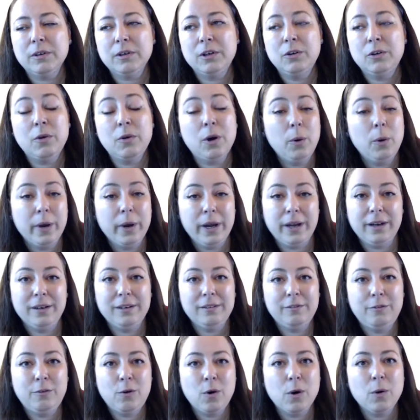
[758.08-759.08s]
growing
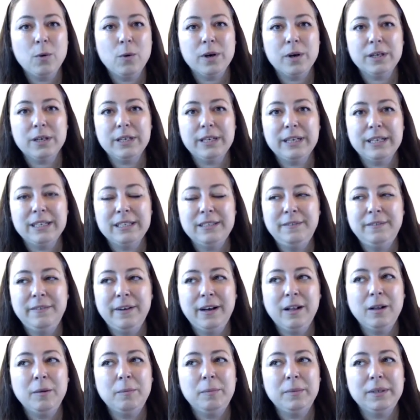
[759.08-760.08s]
forward and
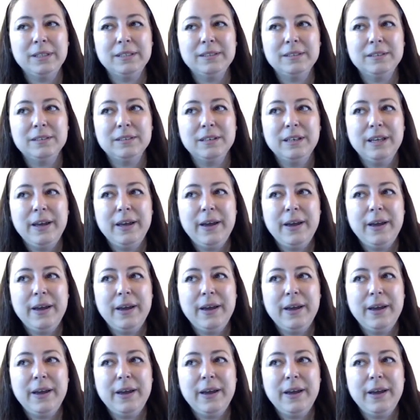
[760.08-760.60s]
development.